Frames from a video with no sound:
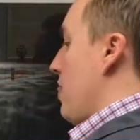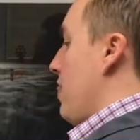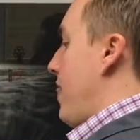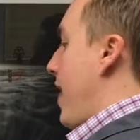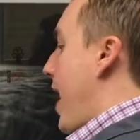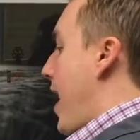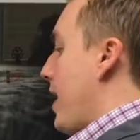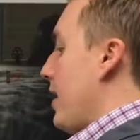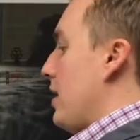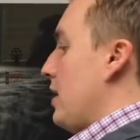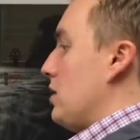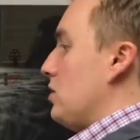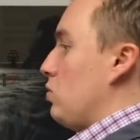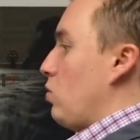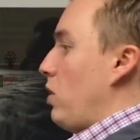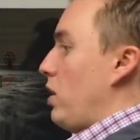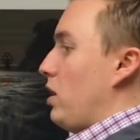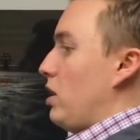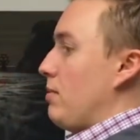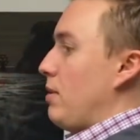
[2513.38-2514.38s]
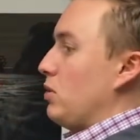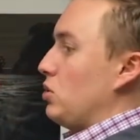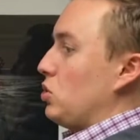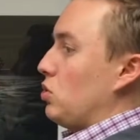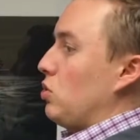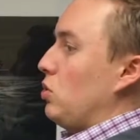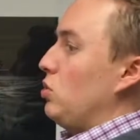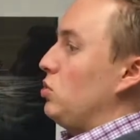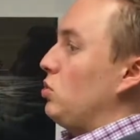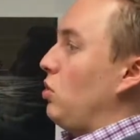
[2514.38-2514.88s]
That is one of the most
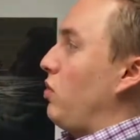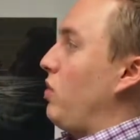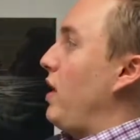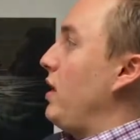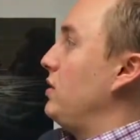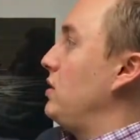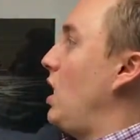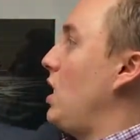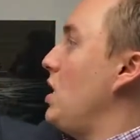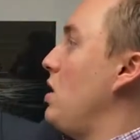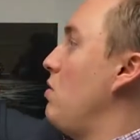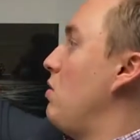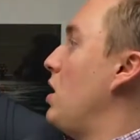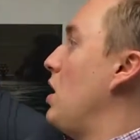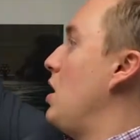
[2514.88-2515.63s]
crucial things that you